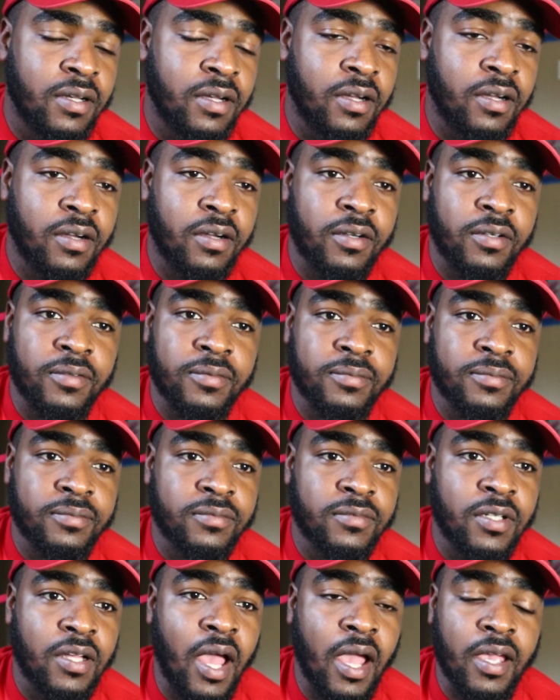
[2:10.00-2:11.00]
um,
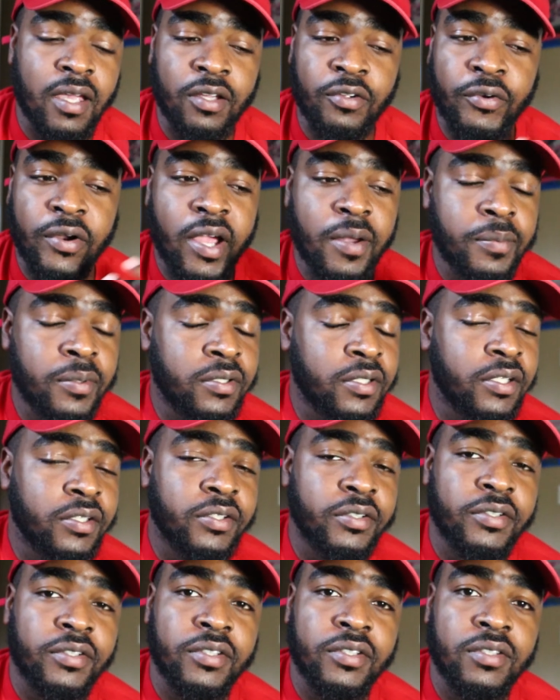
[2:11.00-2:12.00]
I could grab
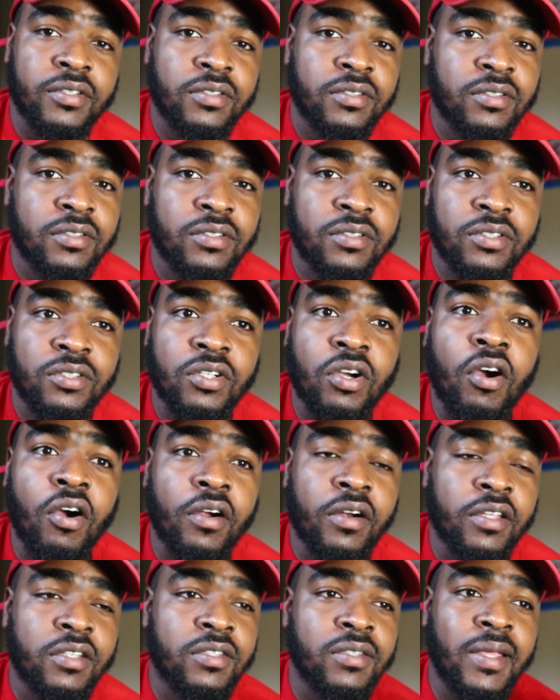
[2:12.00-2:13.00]
another
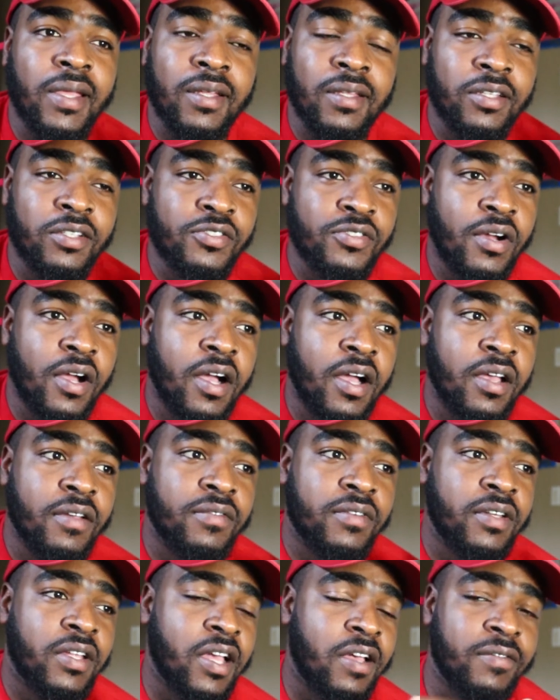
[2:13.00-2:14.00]
car to daily
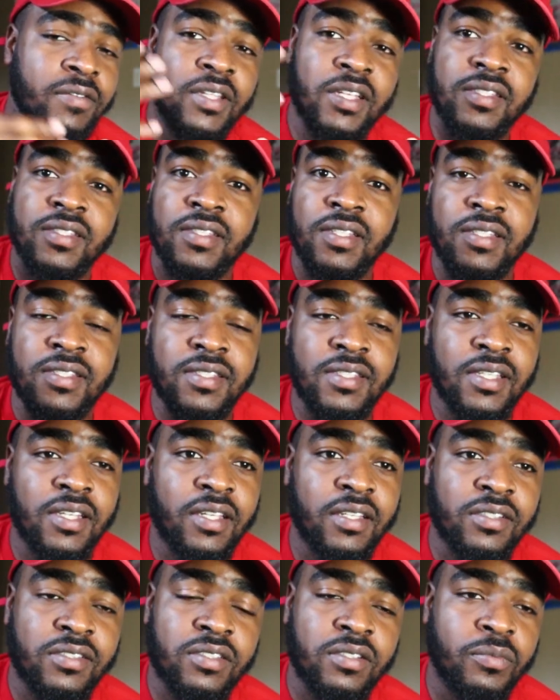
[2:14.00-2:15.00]
drive and have Dusty
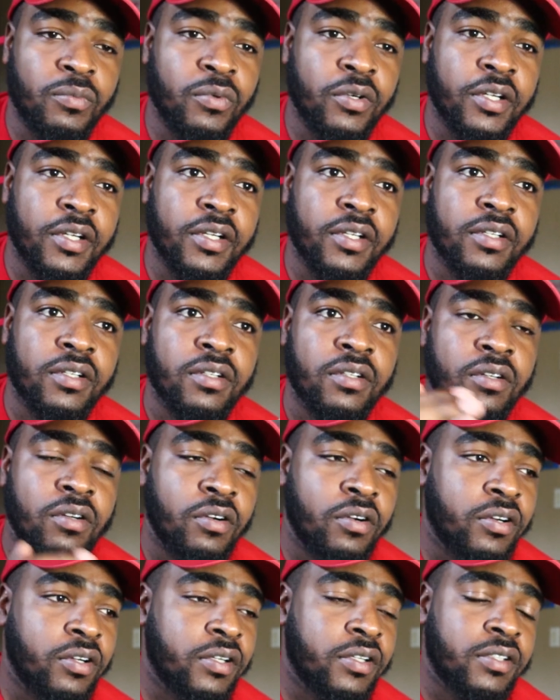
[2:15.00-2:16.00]
sitting somewhere,
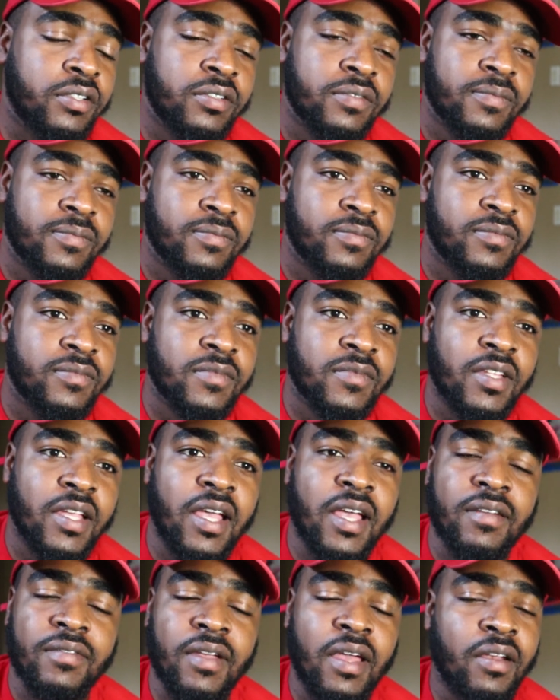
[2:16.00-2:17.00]
or
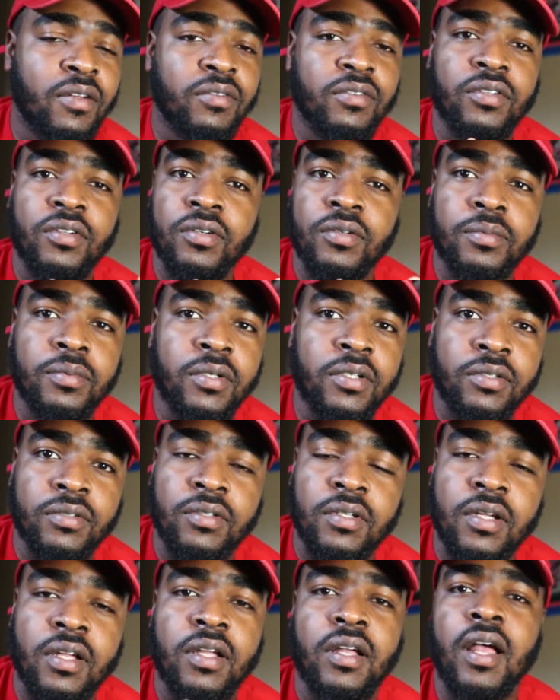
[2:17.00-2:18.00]
have, I don't know, bro,
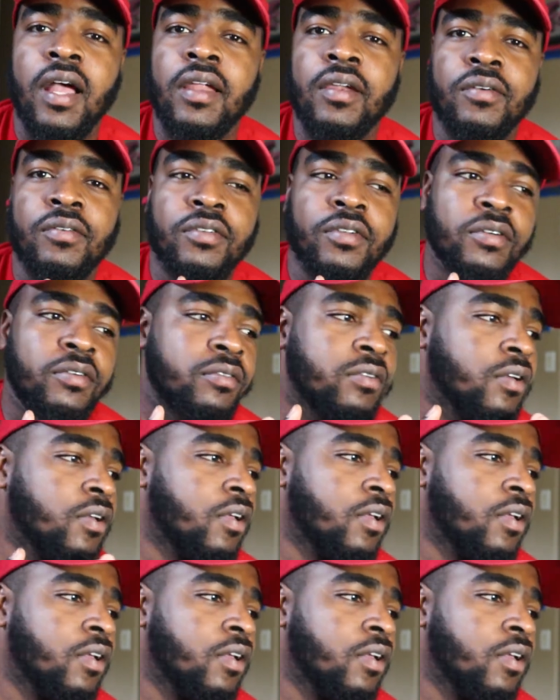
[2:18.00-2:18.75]
I don't know.